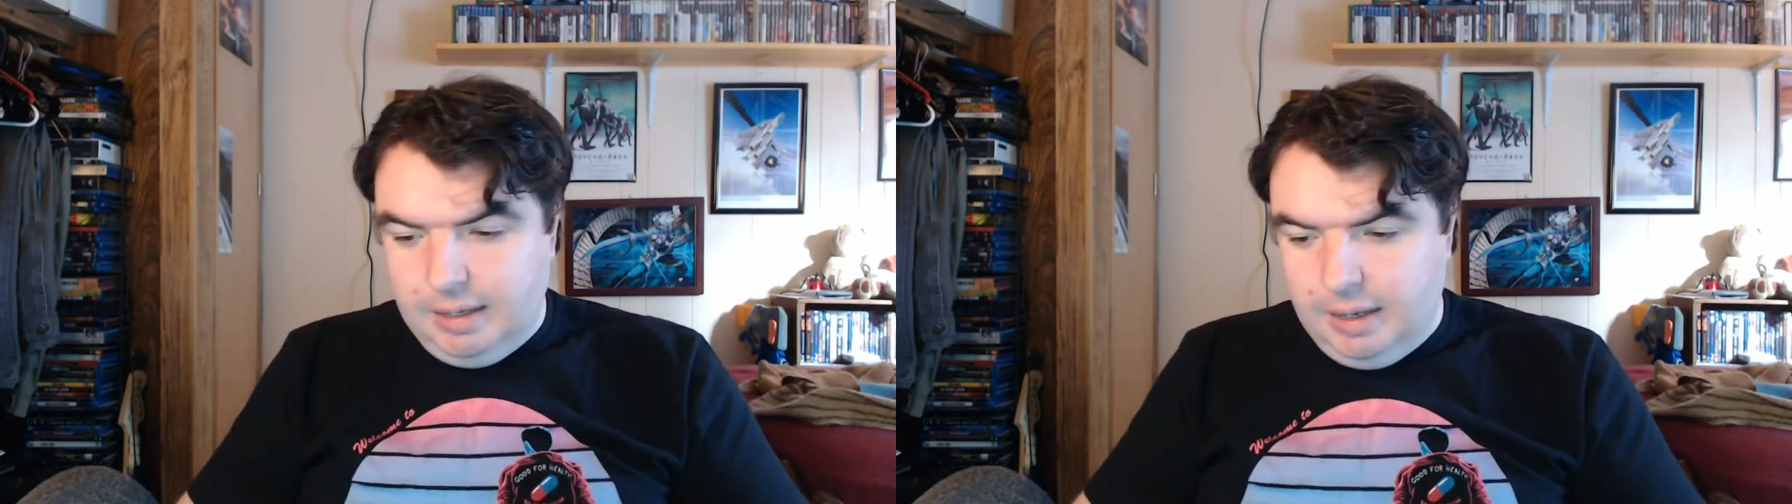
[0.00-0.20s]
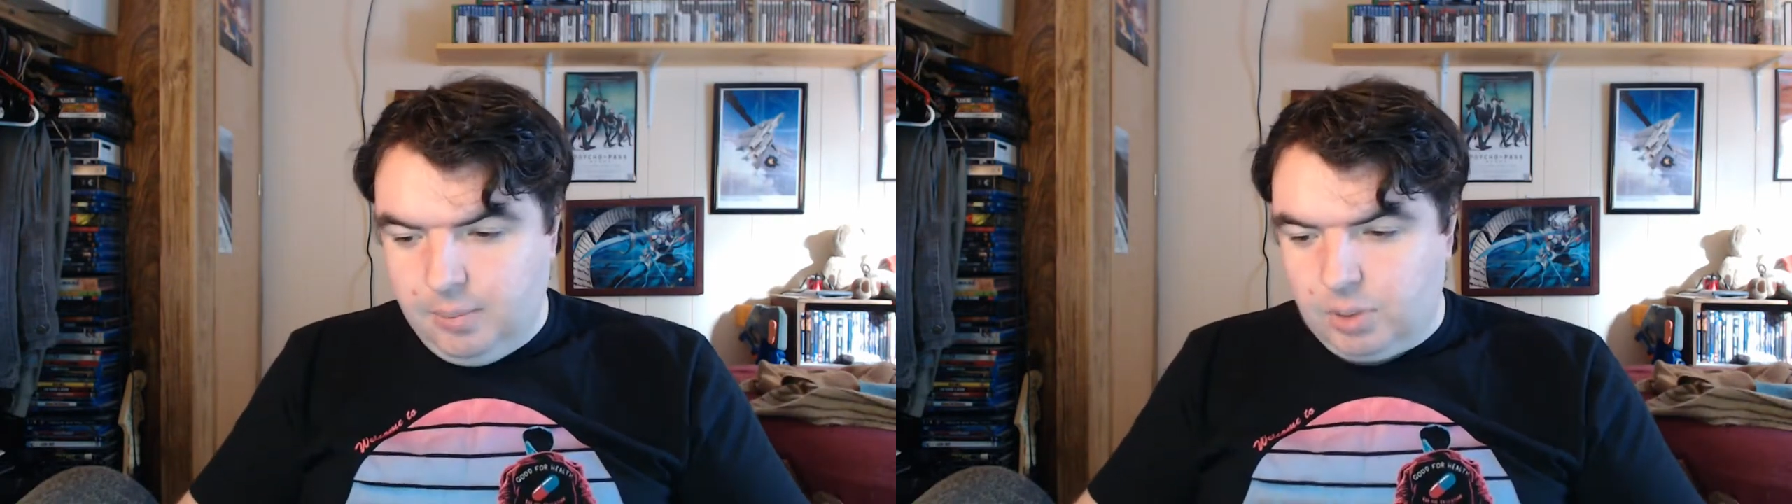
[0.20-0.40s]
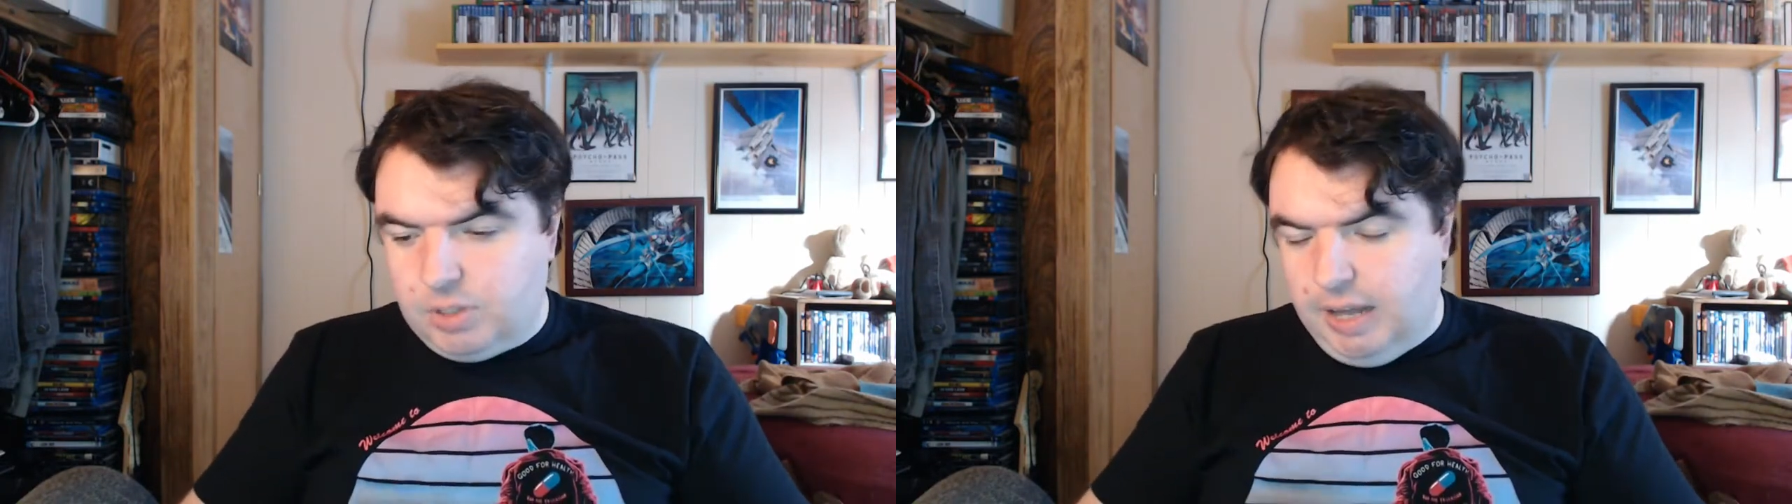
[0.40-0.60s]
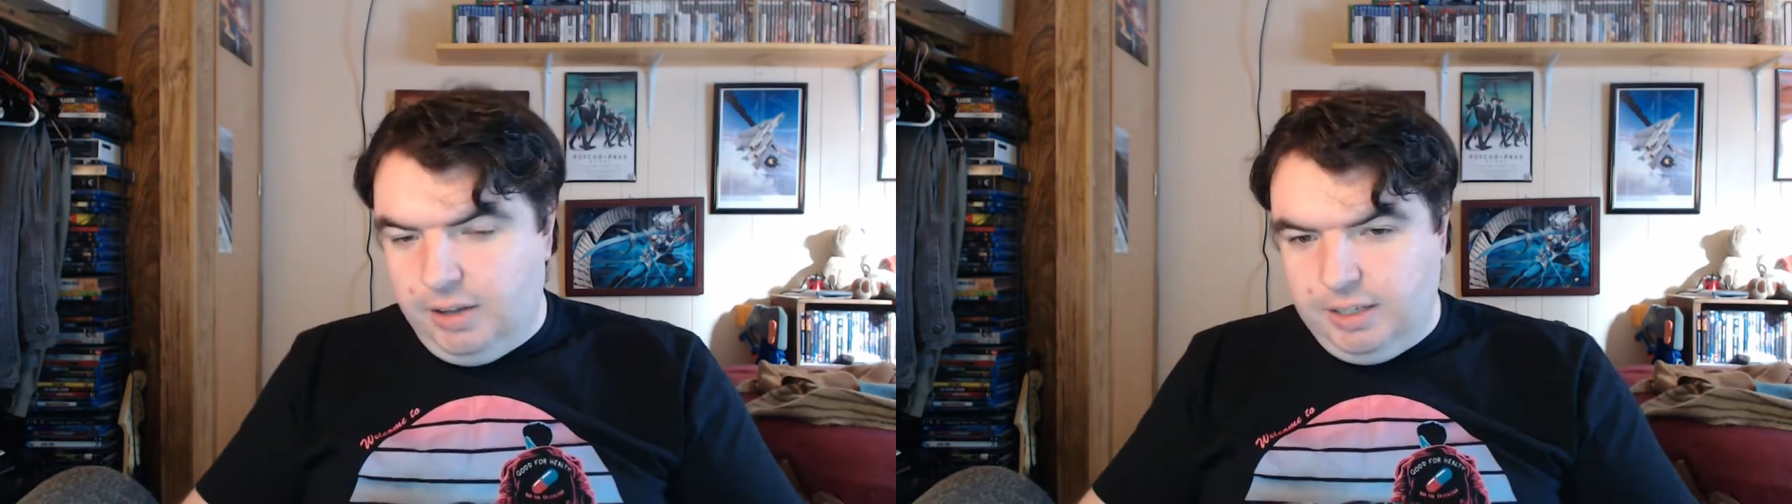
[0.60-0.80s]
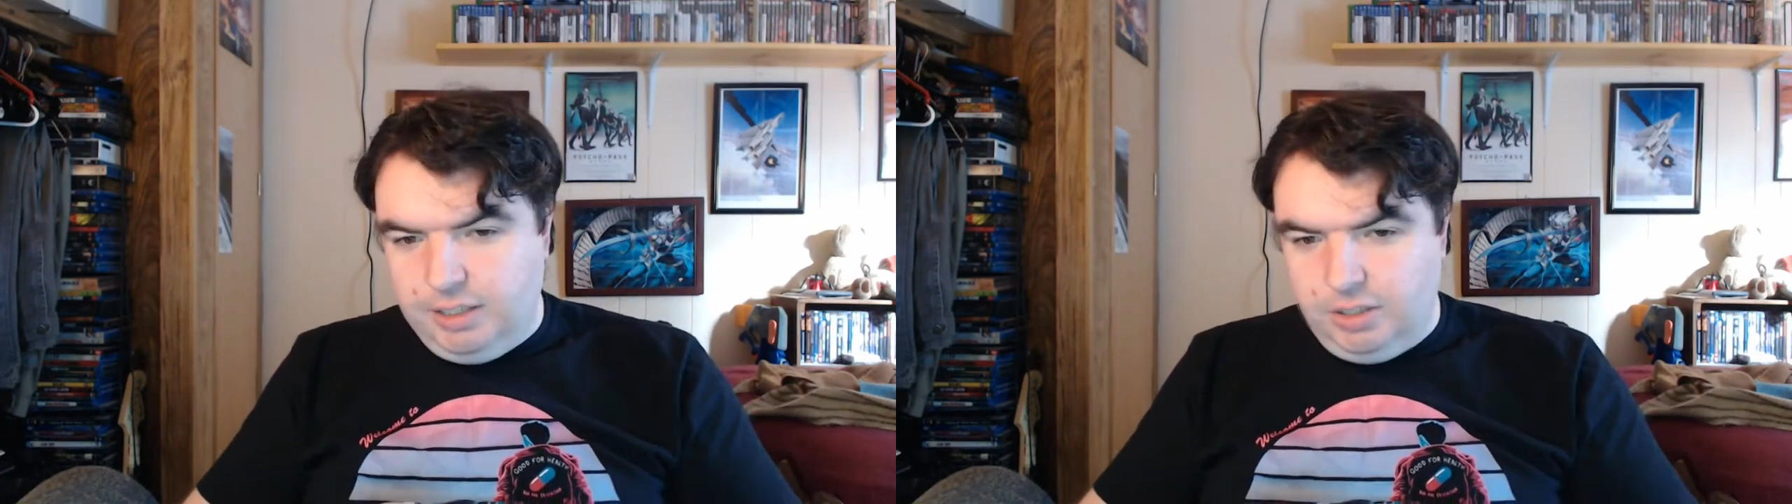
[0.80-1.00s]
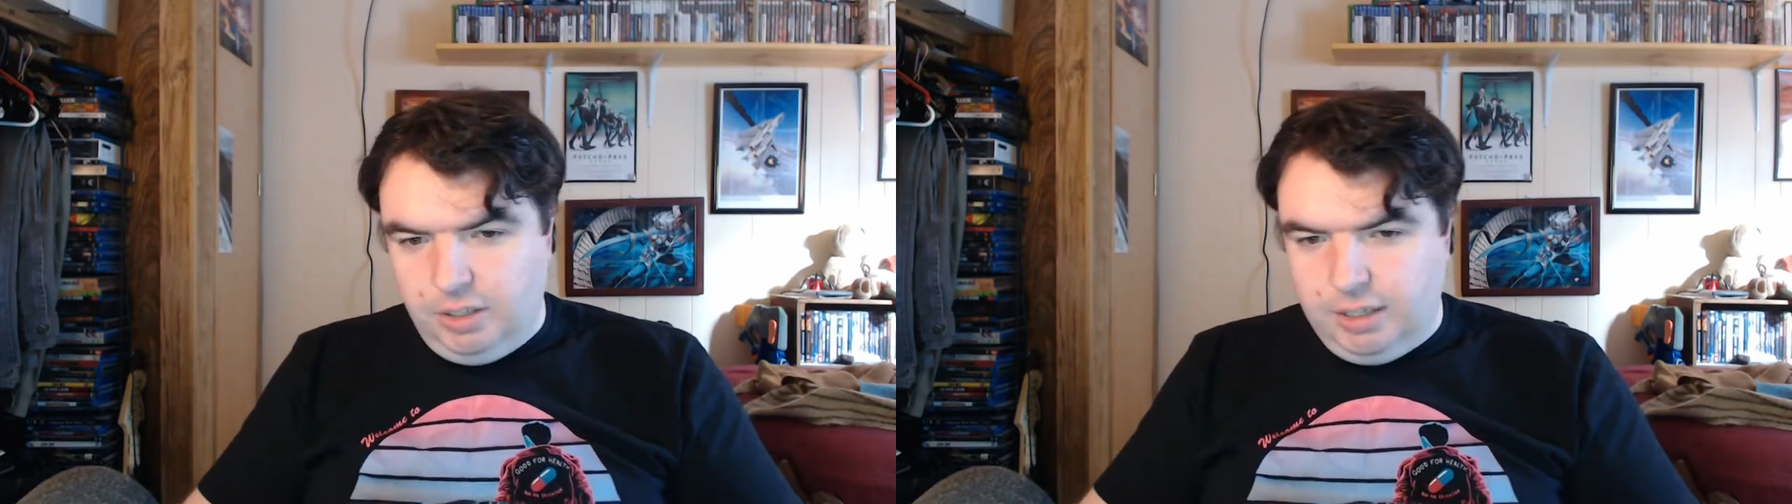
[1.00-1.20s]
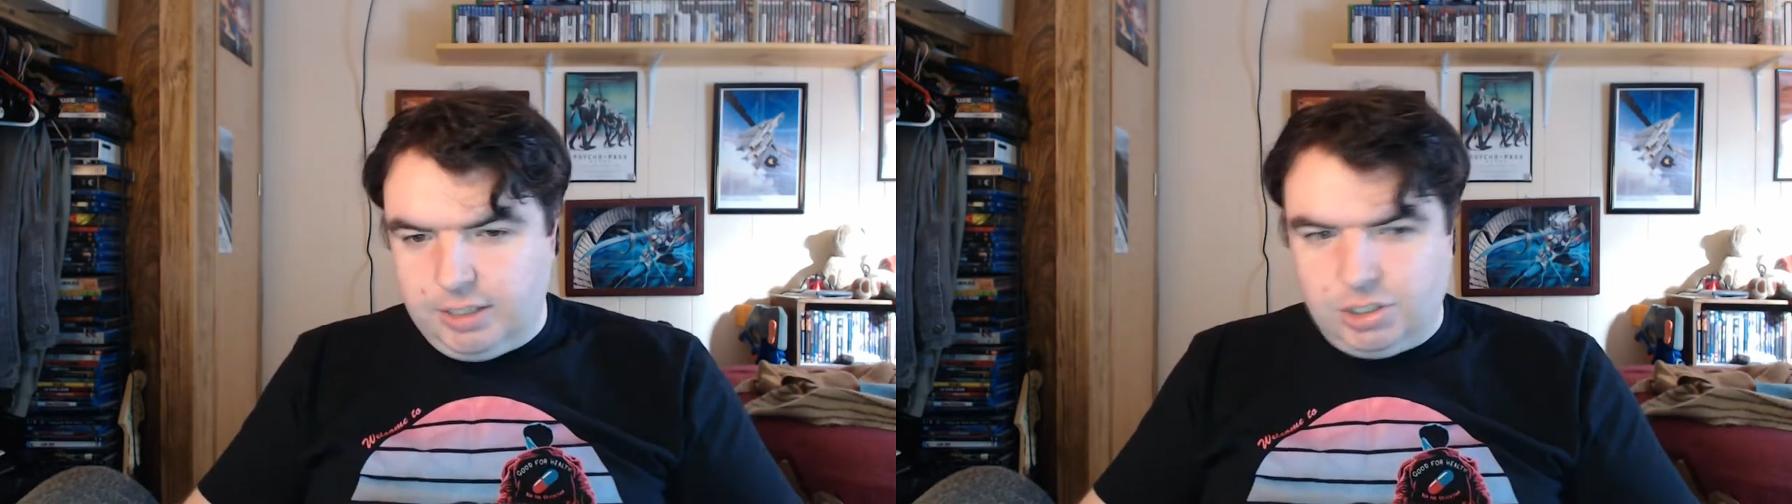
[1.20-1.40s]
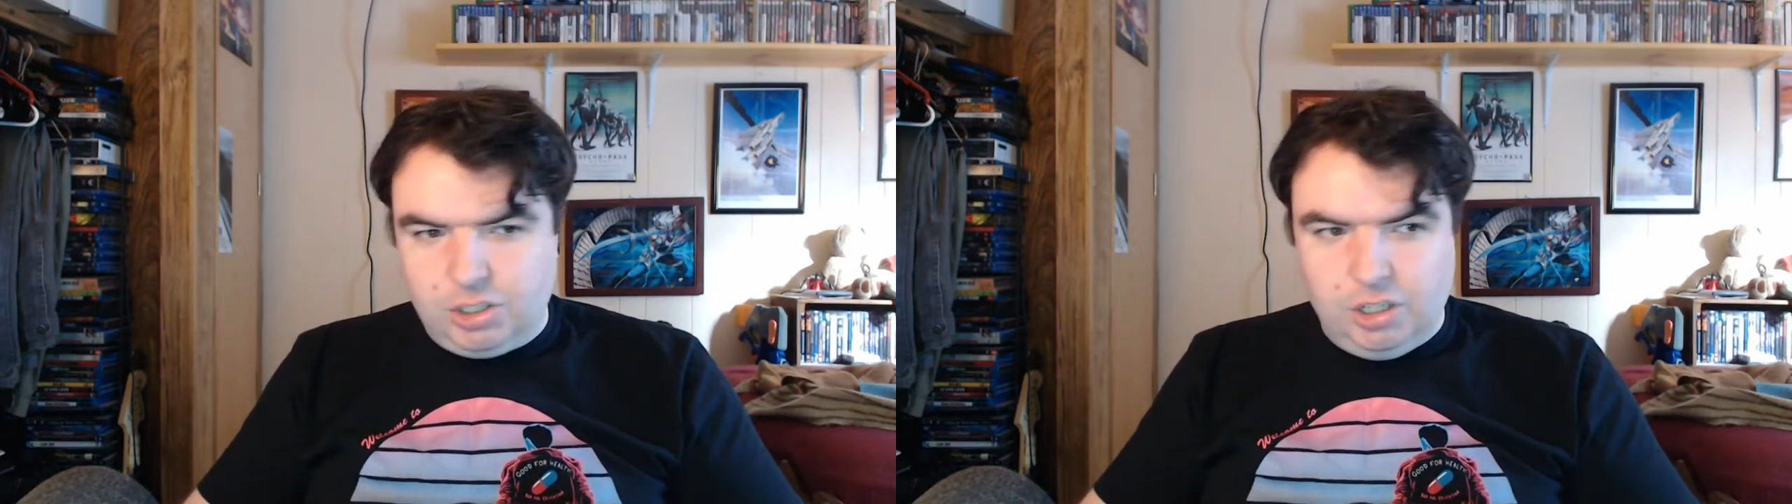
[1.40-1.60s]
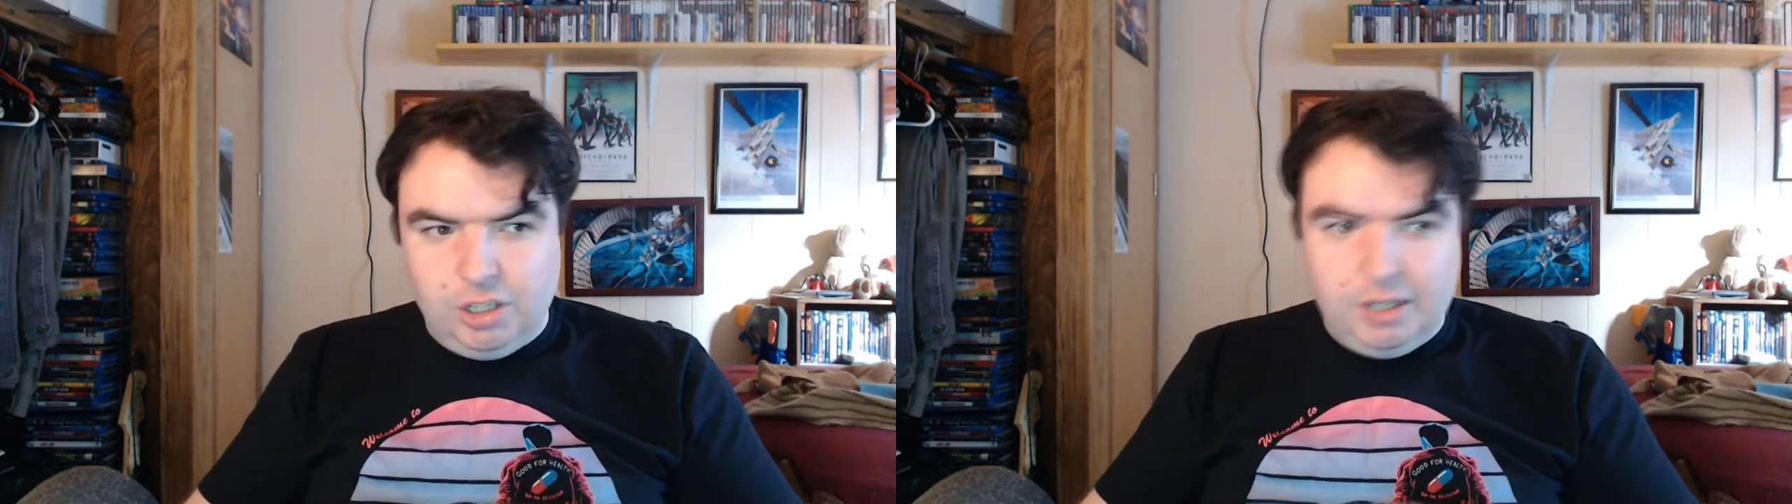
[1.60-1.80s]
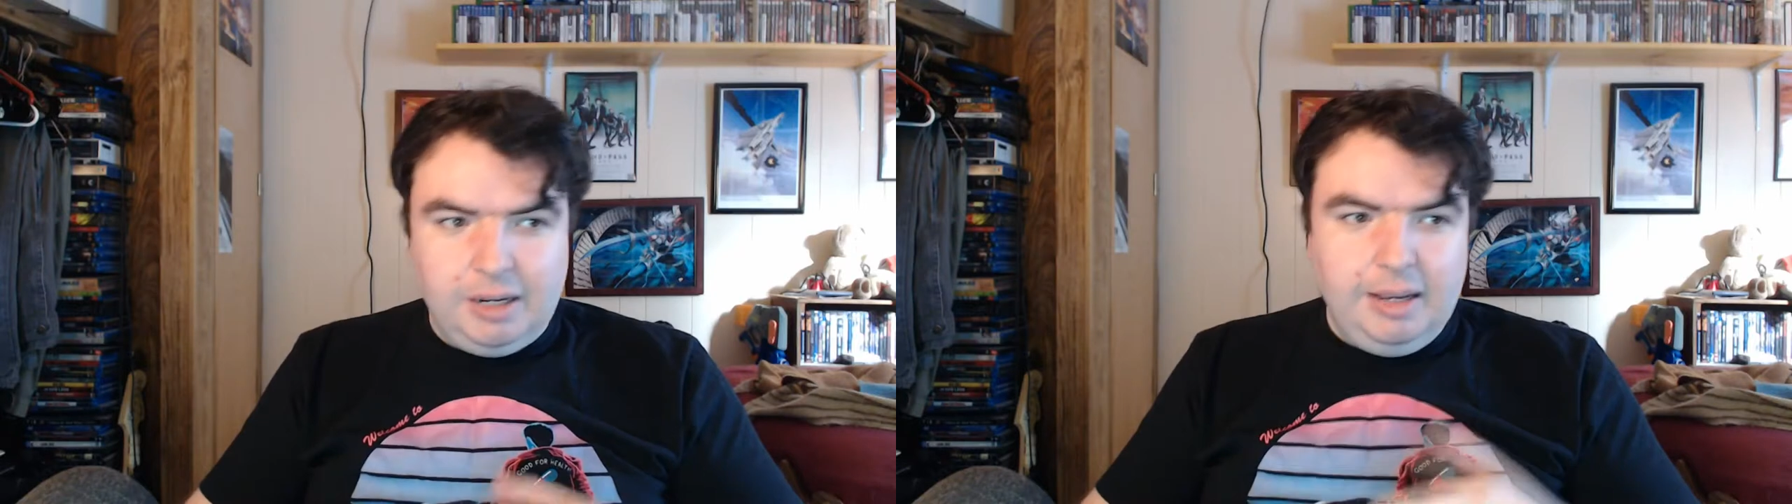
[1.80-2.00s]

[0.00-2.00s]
immortality elixir